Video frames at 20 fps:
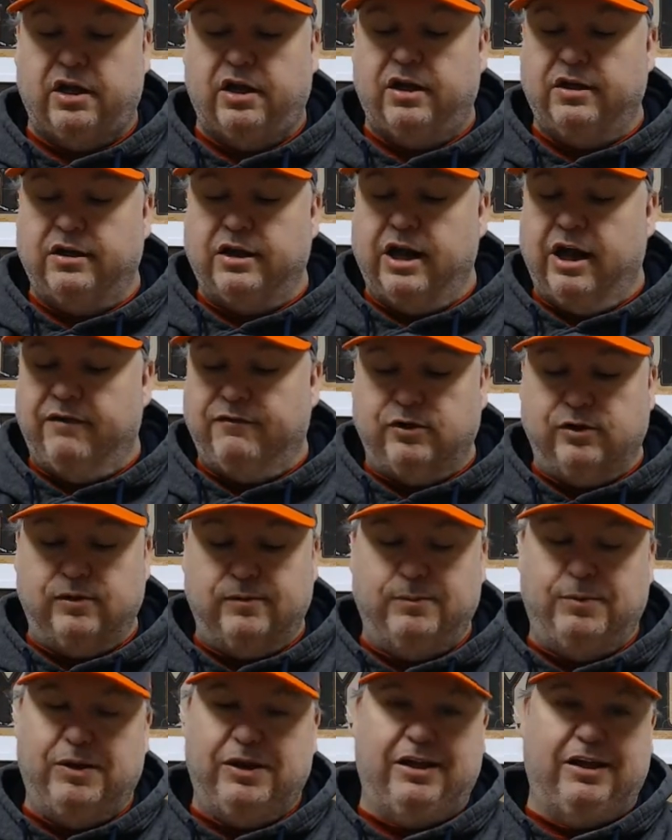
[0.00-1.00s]
Never
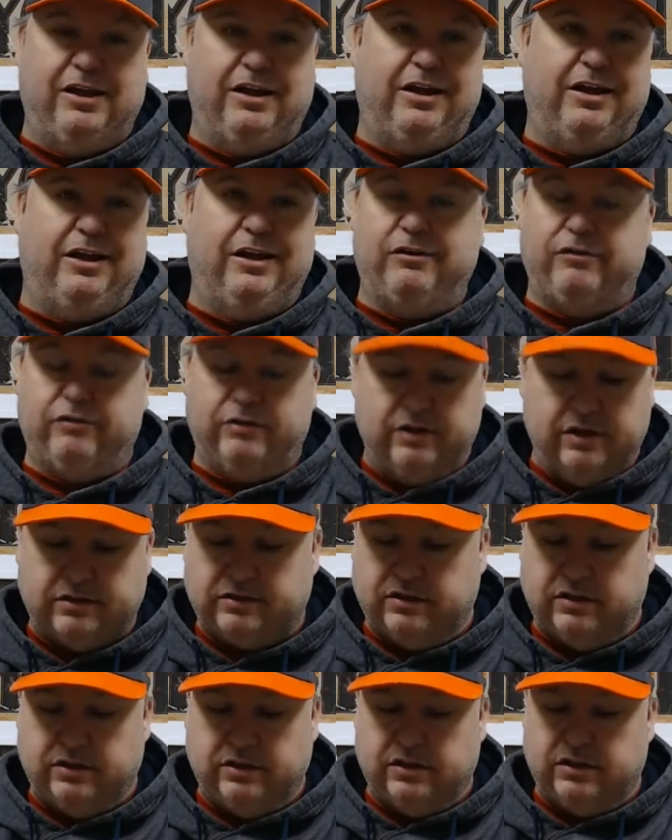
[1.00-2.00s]
been
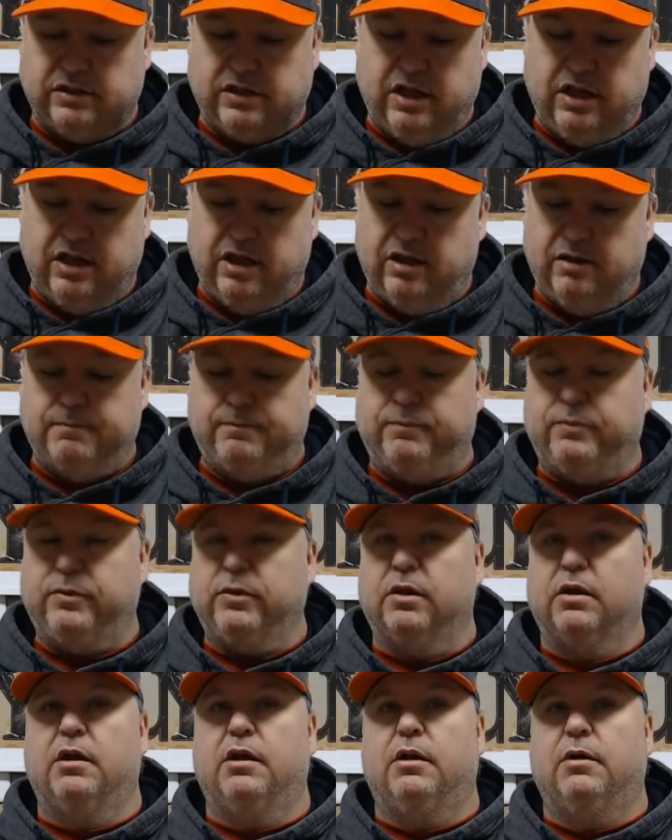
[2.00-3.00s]
interested in this game,
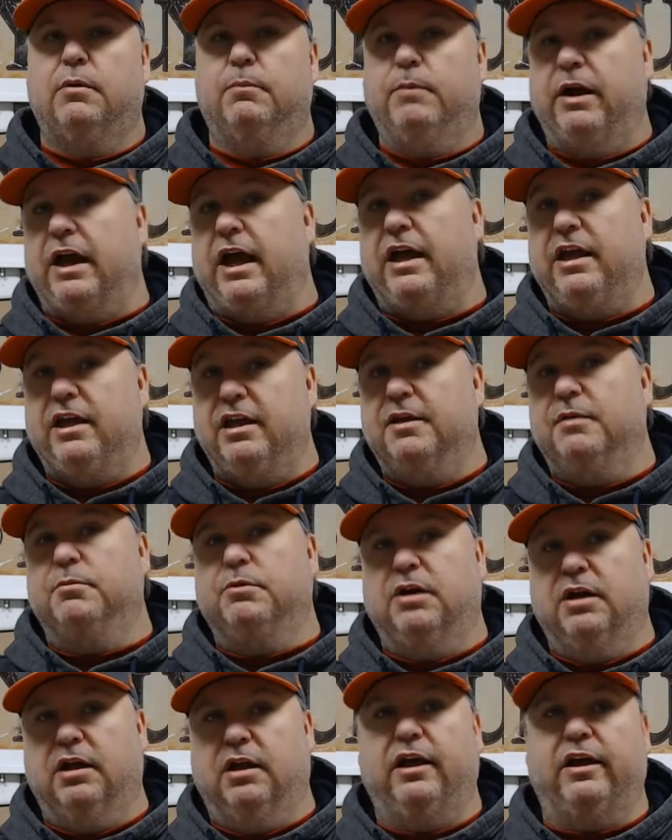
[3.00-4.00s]
but I am
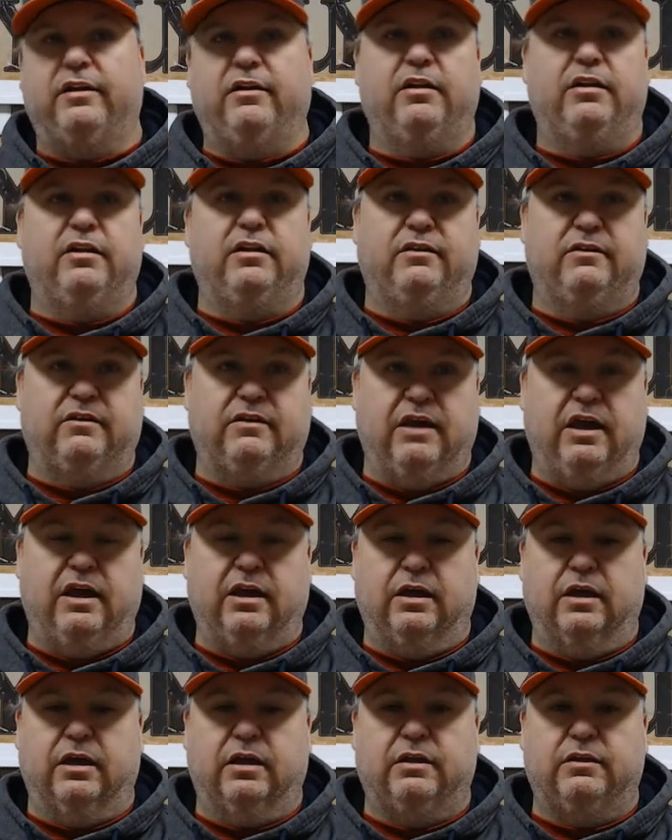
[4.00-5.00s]
collecting
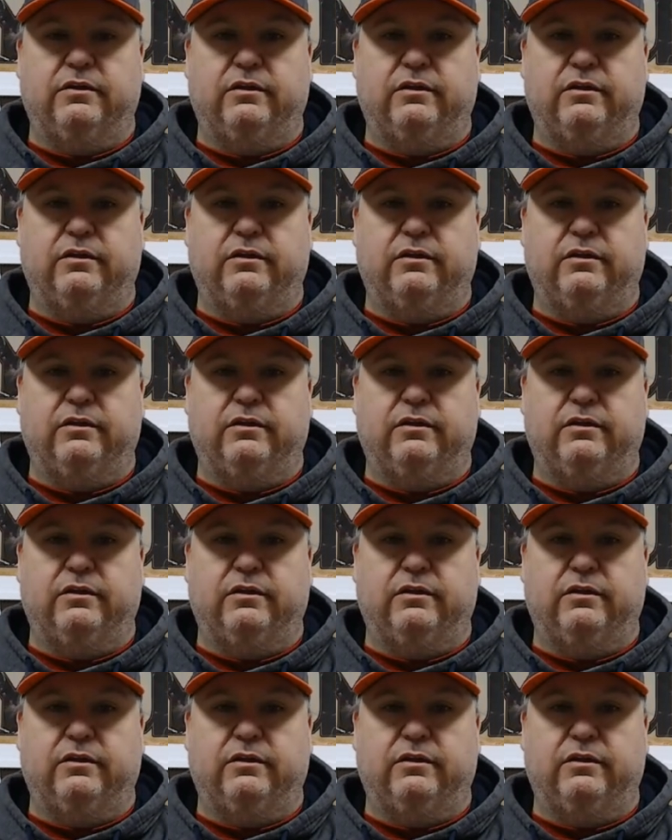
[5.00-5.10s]
Sega.